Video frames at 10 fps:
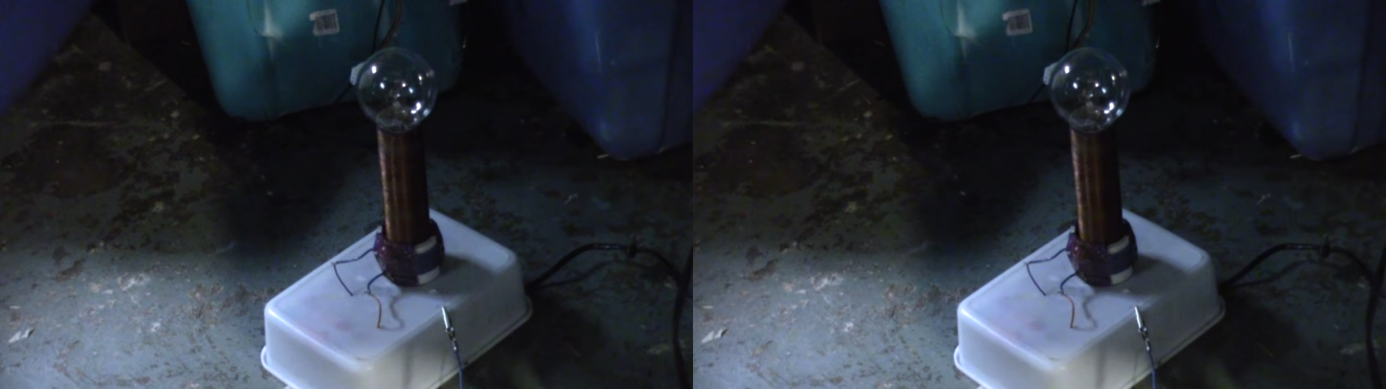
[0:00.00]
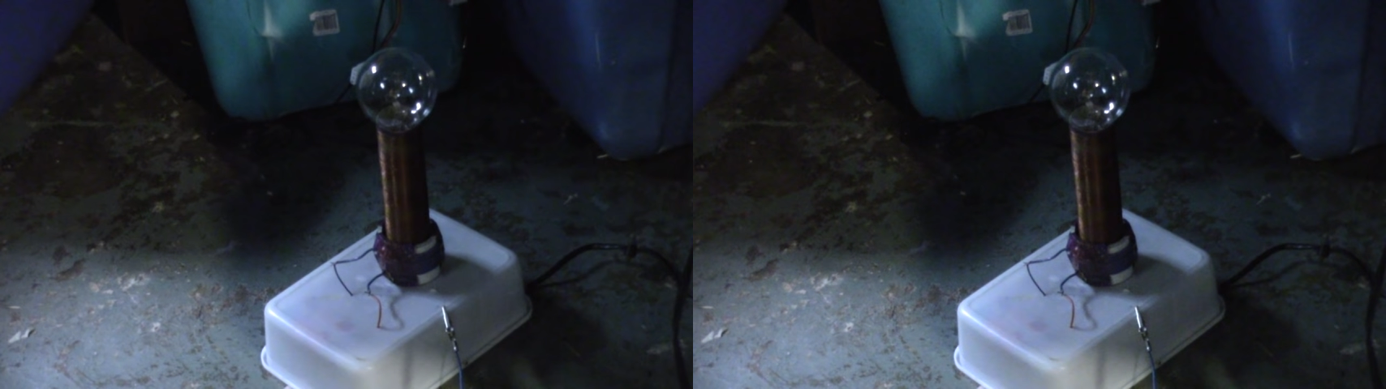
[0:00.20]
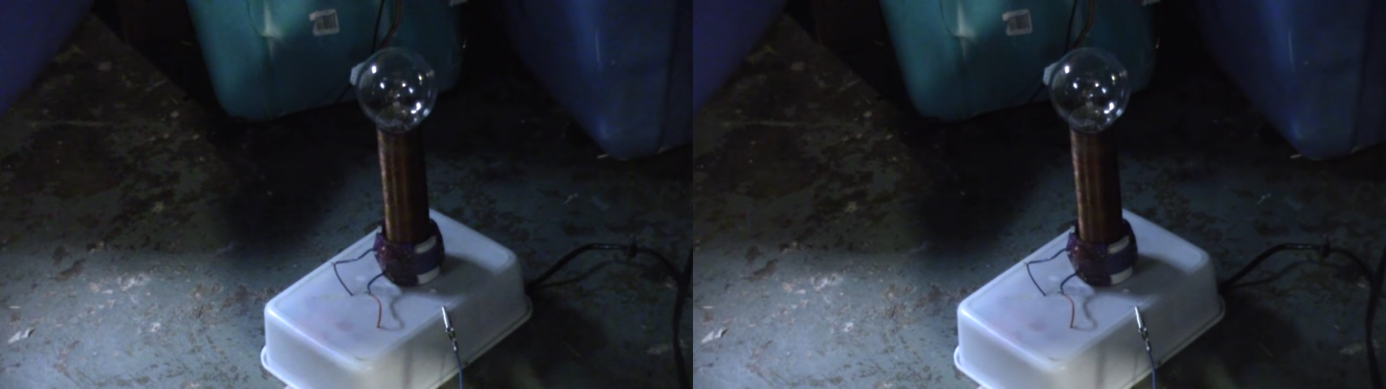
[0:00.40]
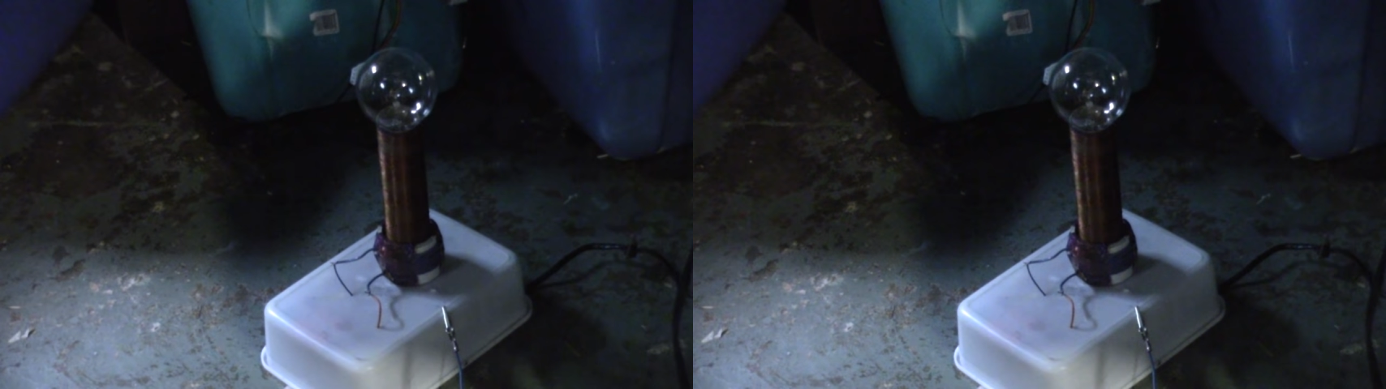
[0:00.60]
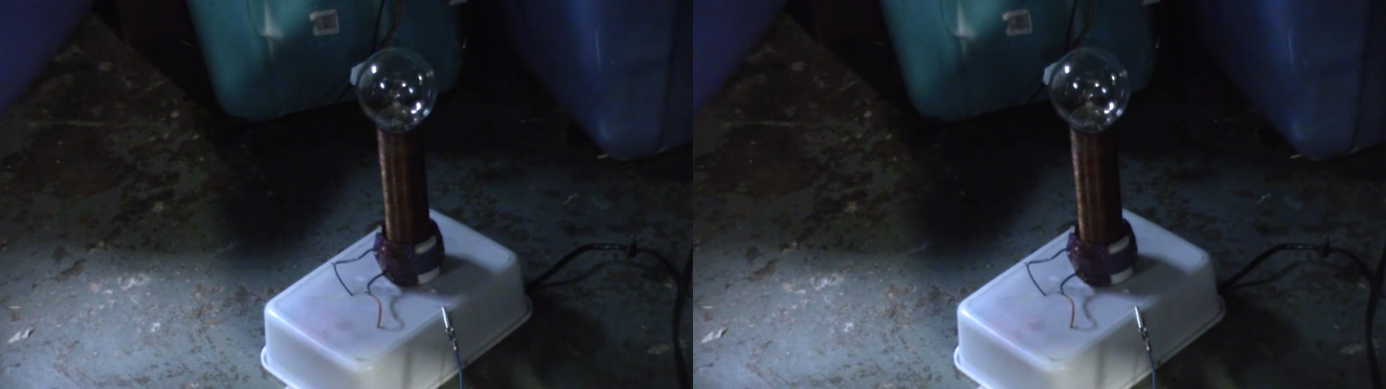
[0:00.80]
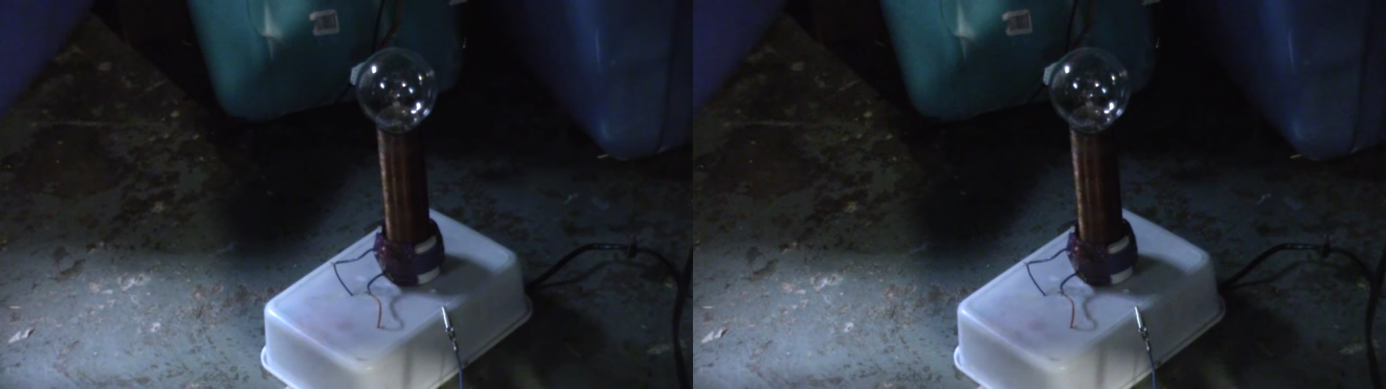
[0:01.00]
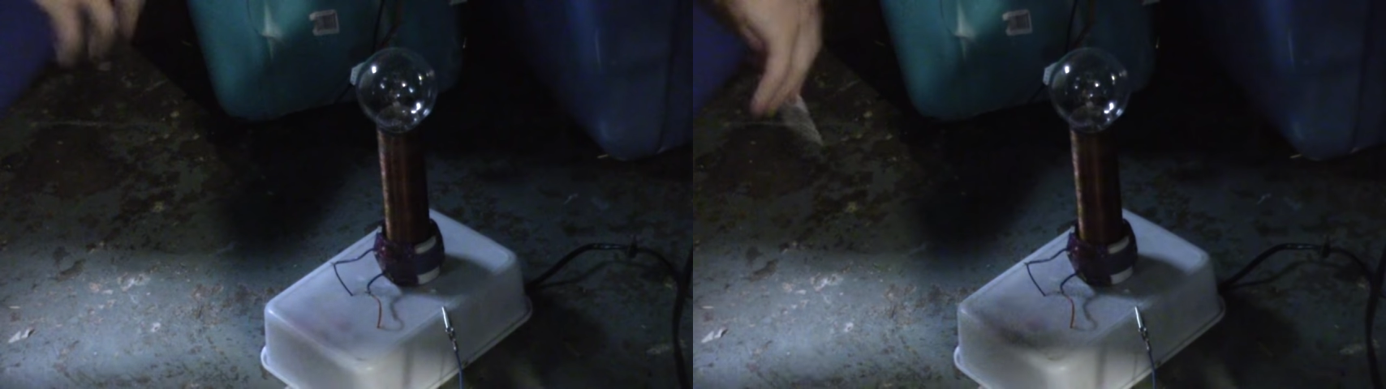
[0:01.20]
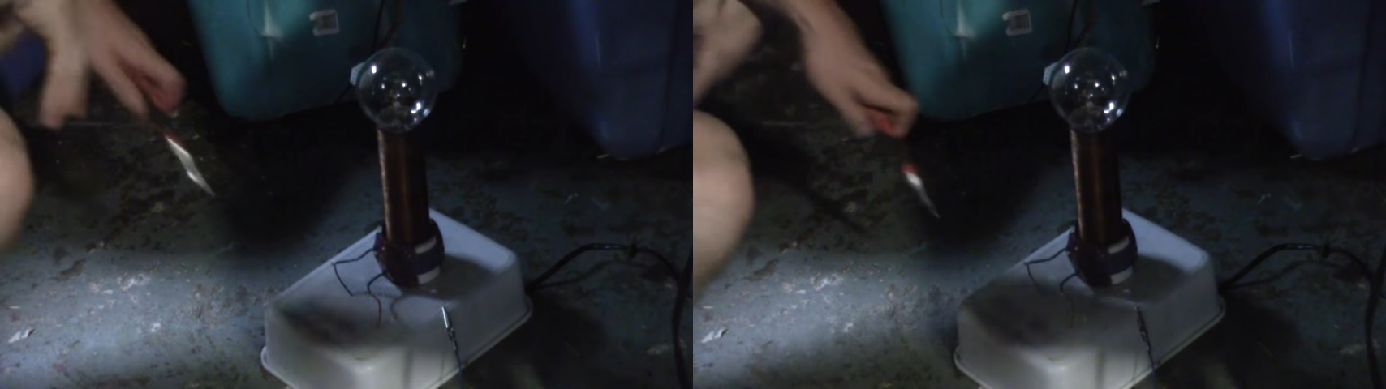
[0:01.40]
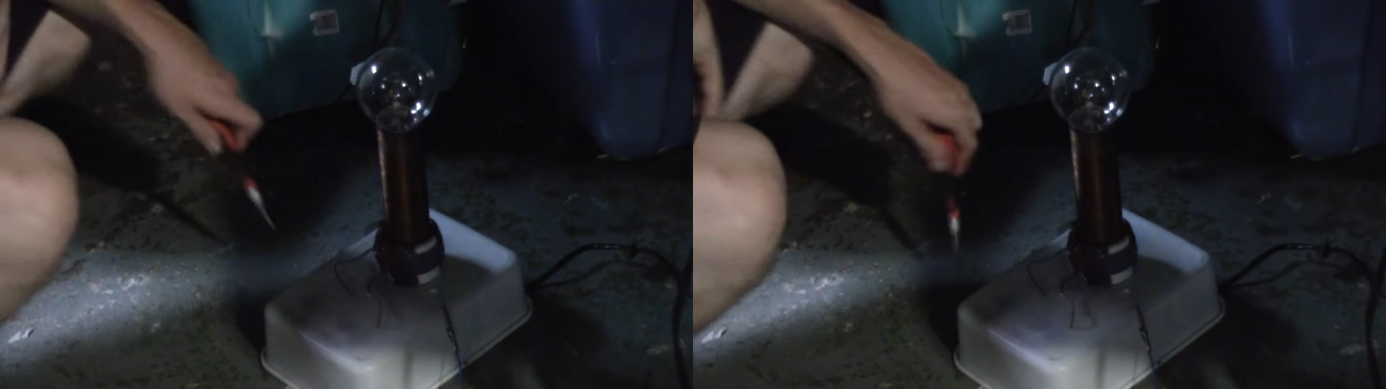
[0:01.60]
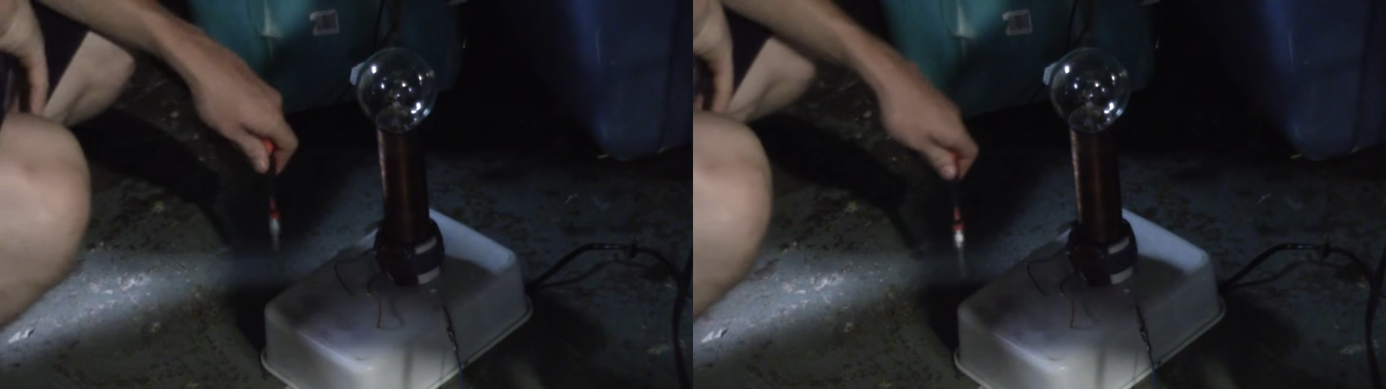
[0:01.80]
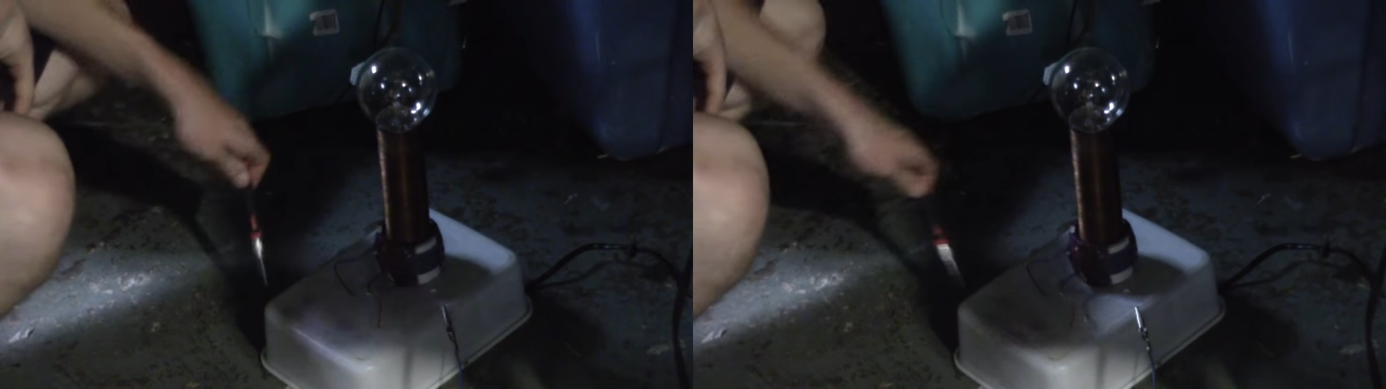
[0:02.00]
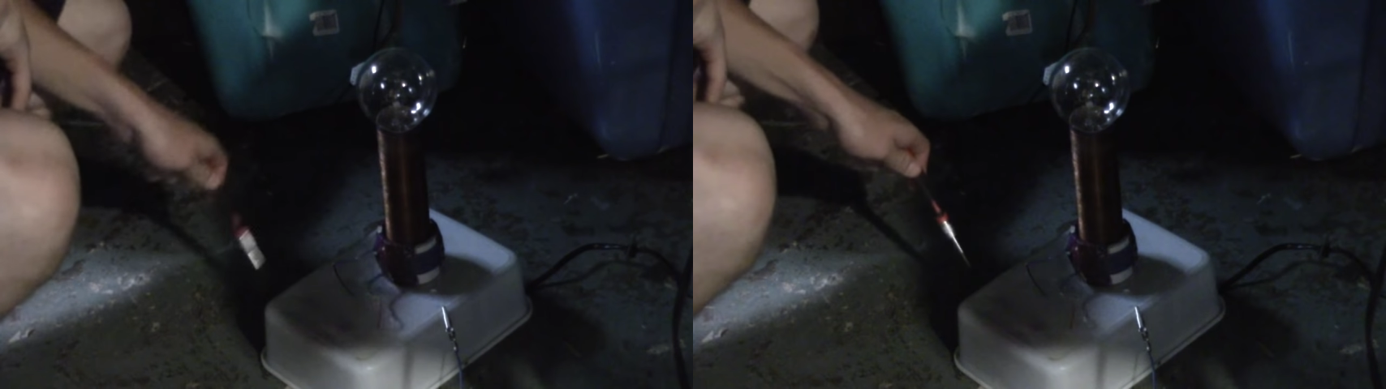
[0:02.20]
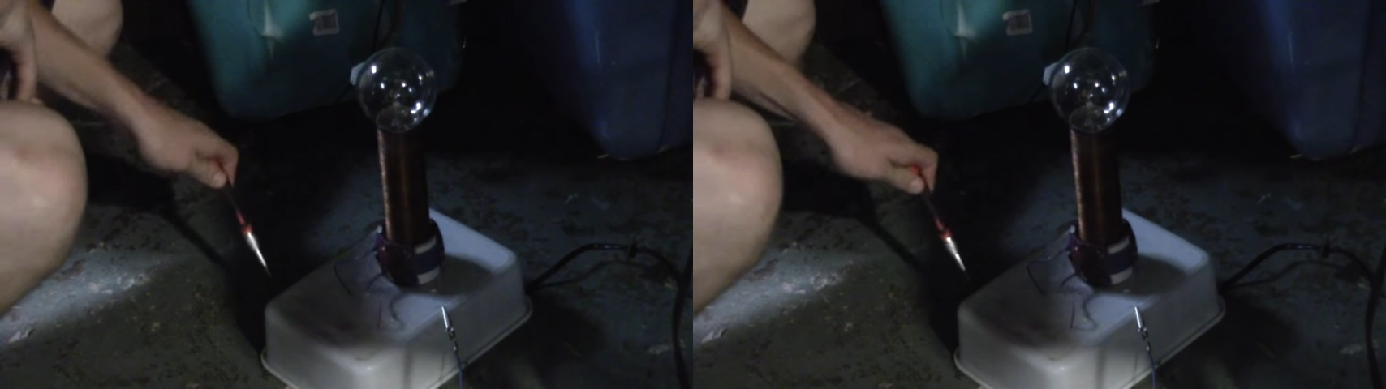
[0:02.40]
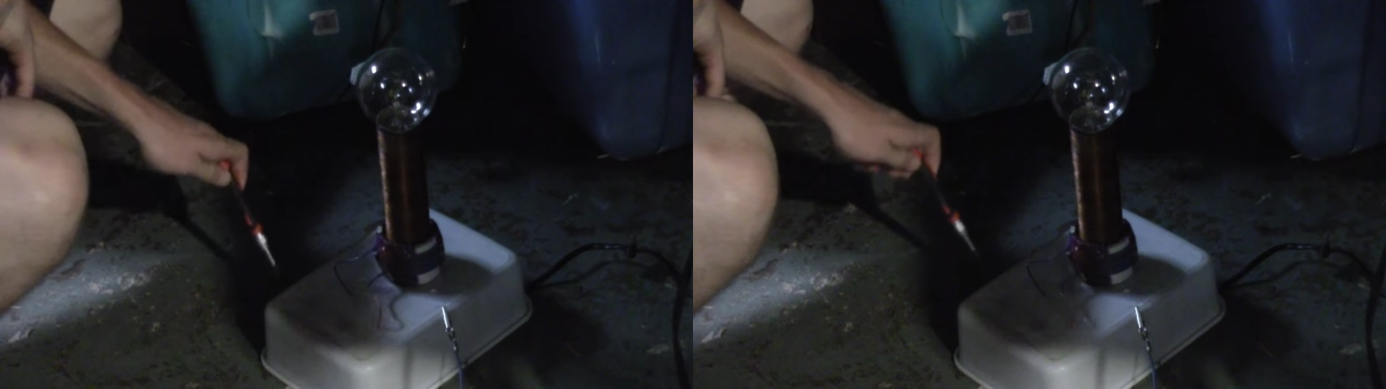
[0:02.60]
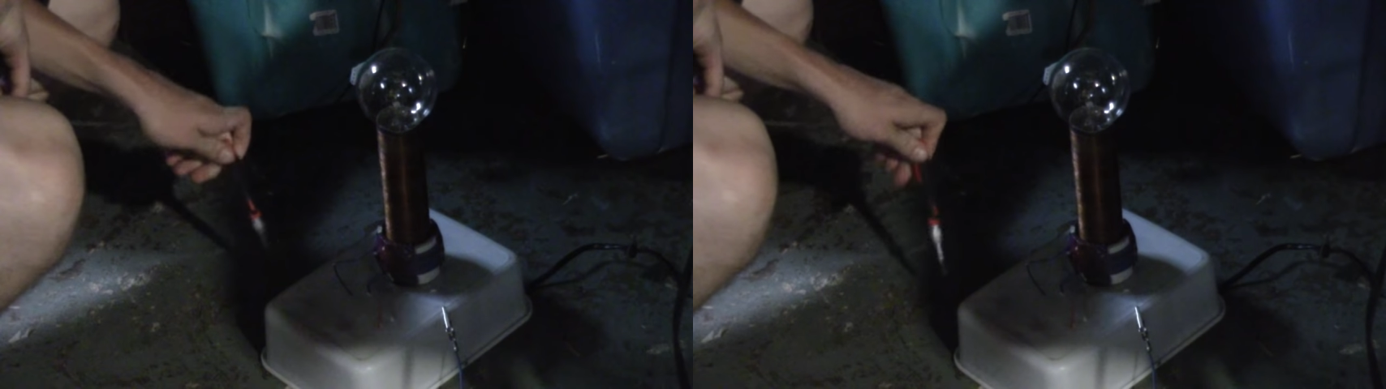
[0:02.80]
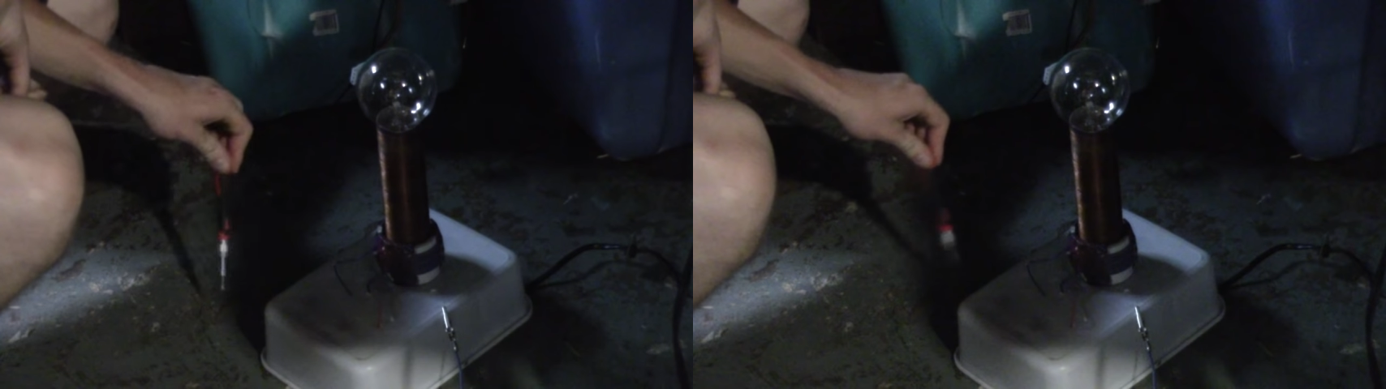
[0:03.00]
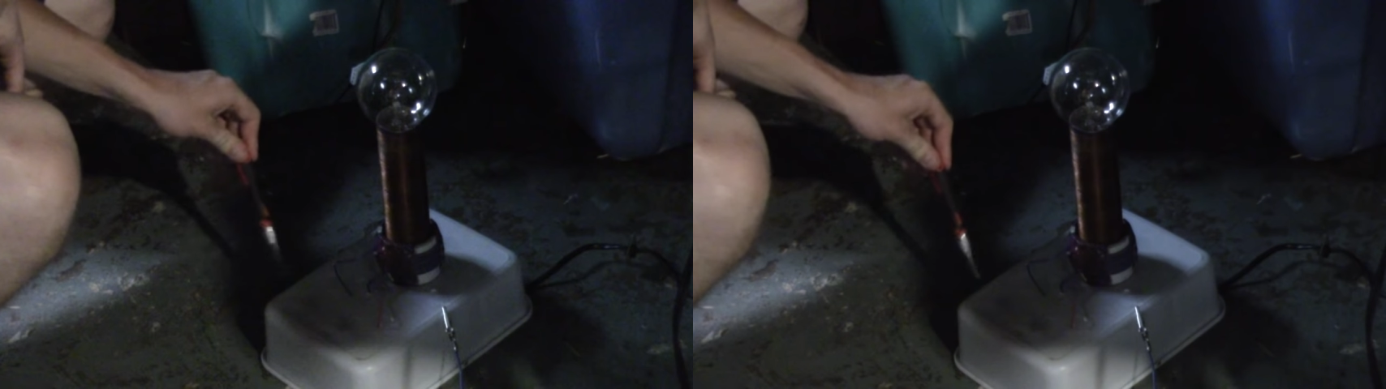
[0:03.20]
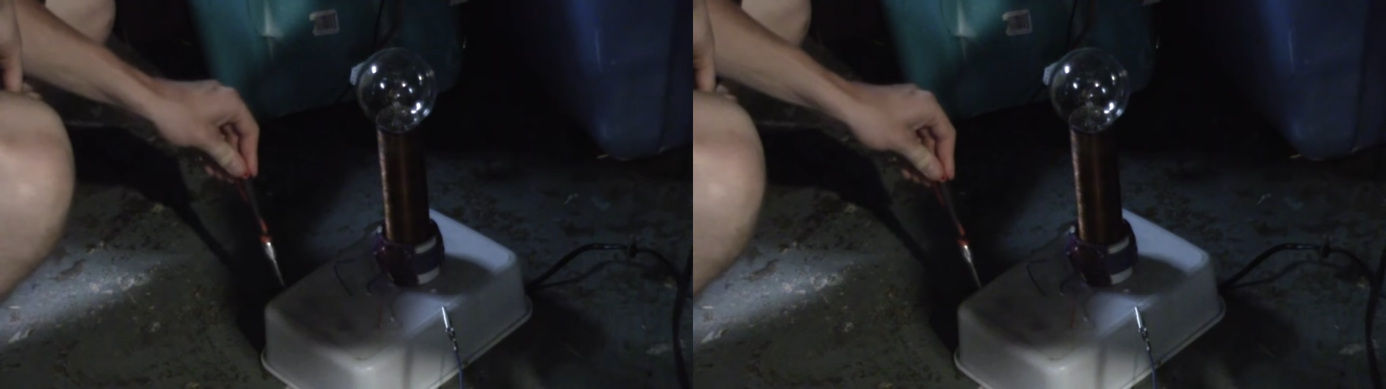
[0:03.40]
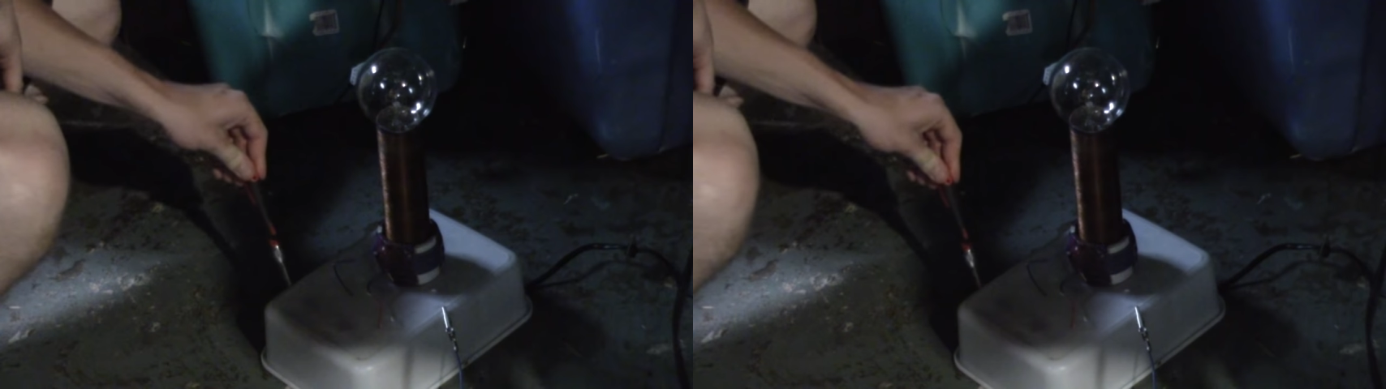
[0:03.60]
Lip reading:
[unreadable: no face in view]